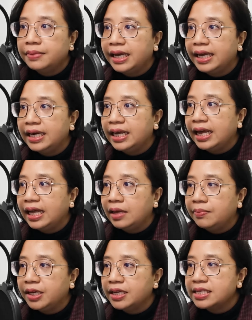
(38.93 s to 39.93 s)
But
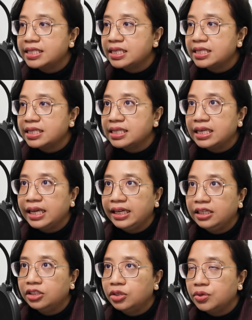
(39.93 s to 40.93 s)
because this is
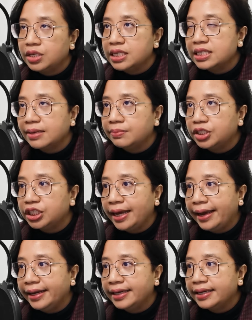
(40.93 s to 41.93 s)
linked to the
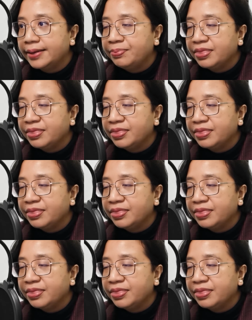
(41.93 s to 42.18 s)
subject,